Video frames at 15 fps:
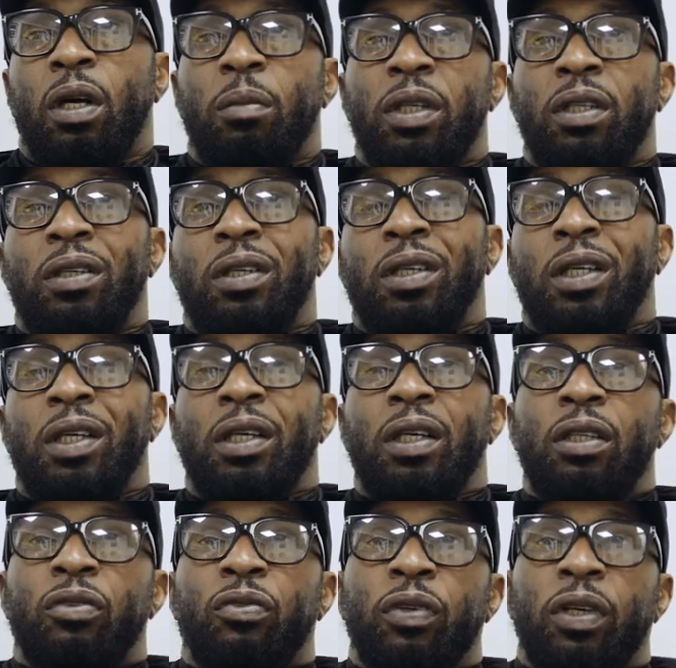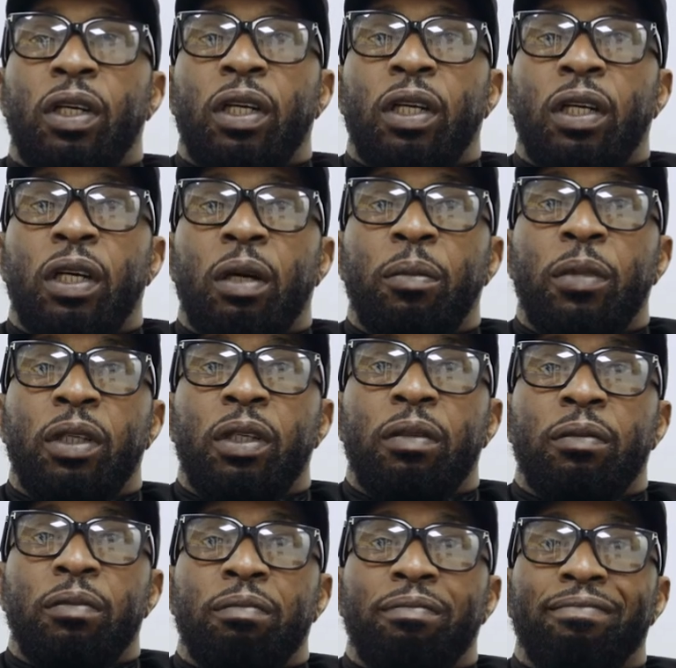I mean, it is really. I
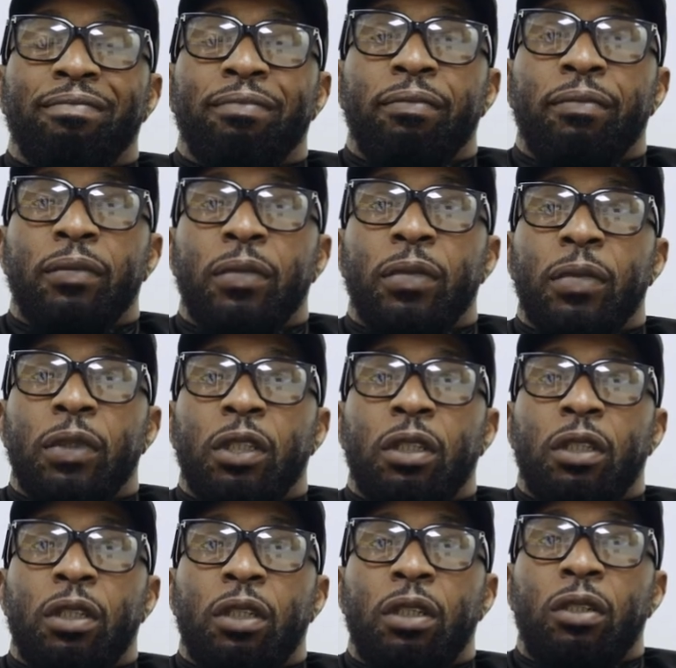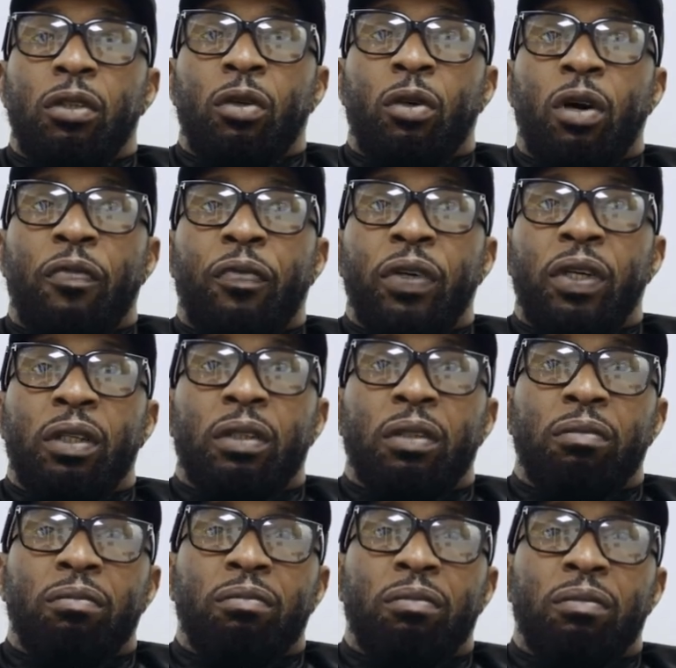mean, you know, I think
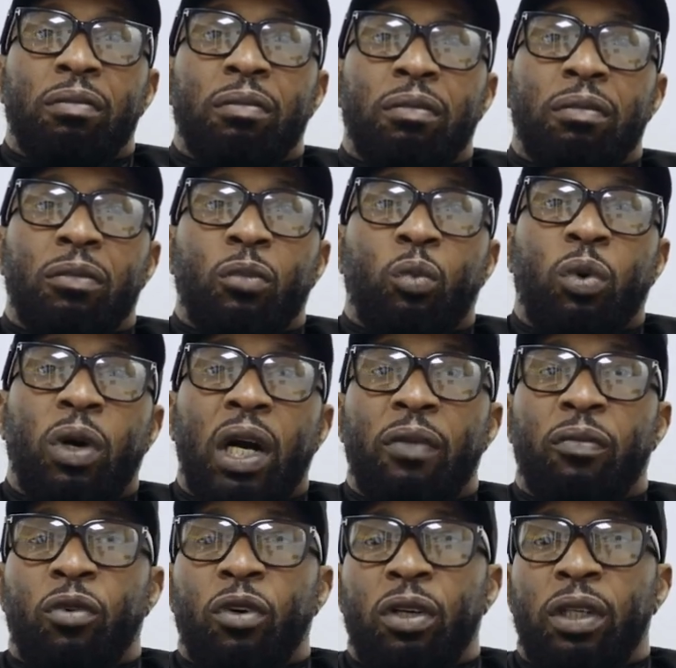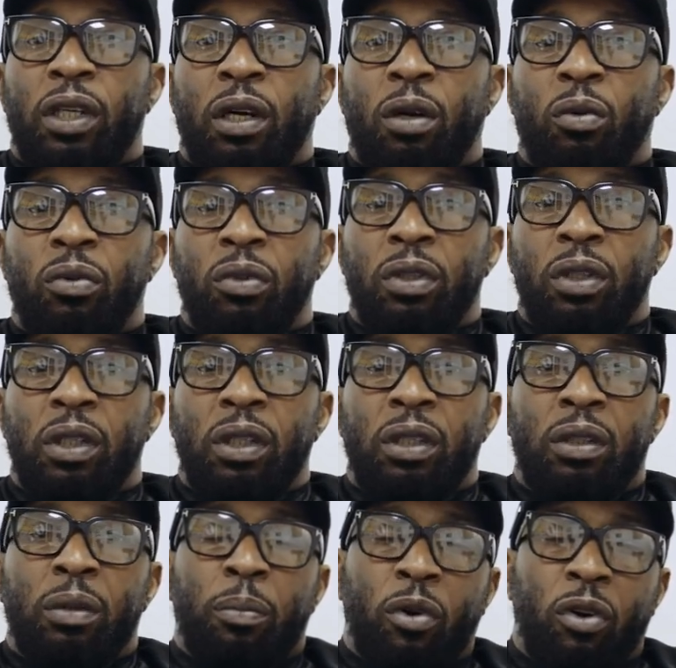what I've got now
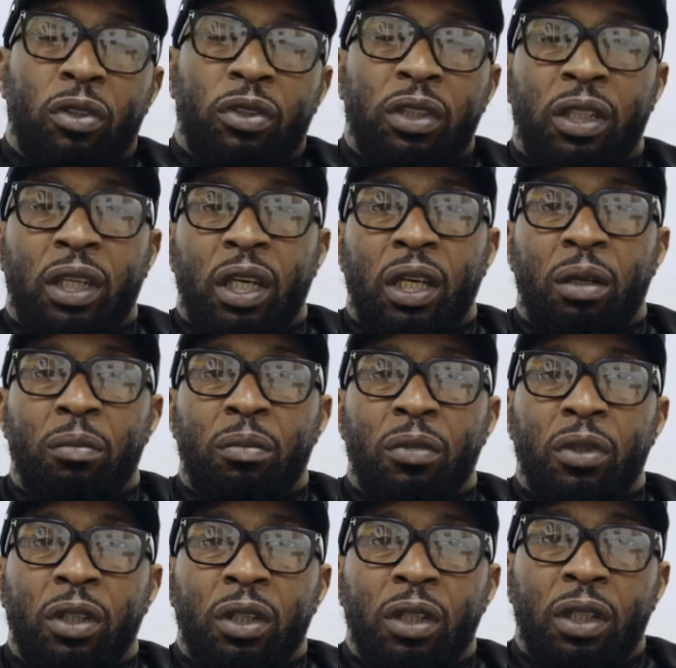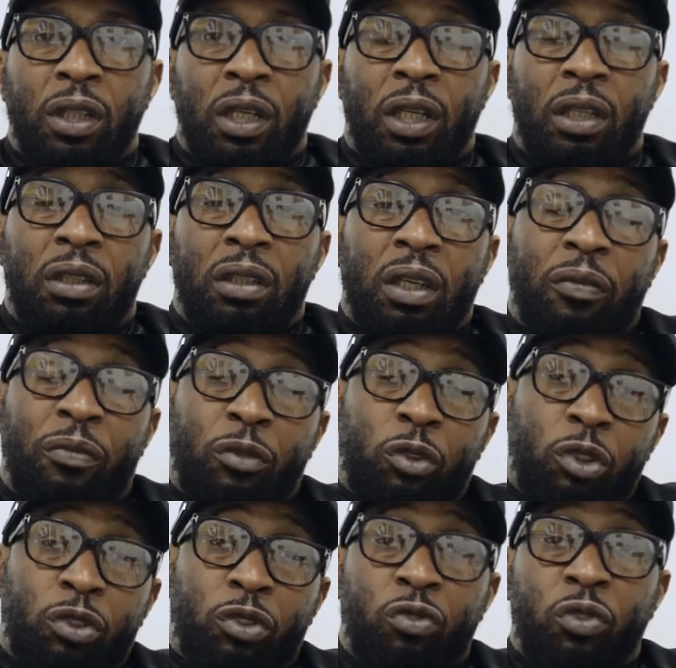in the boxing game, and I've
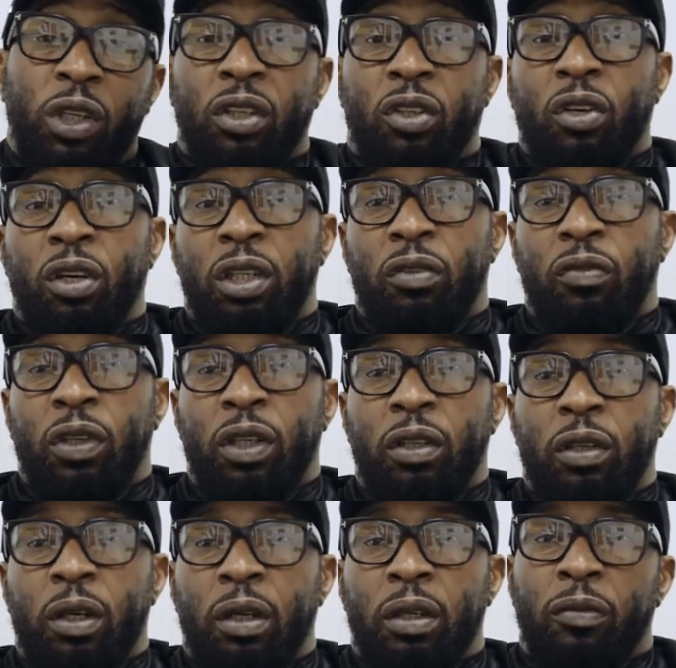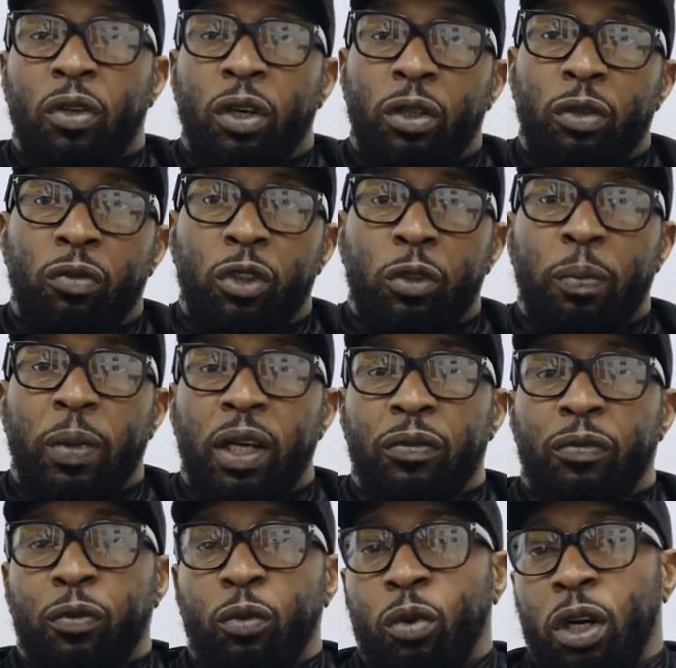just really got it really, and I've got the
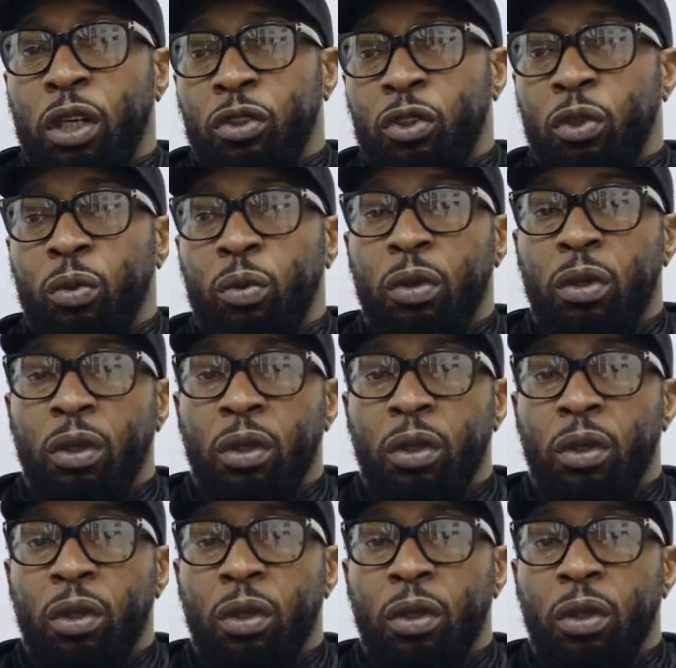respect for what I do.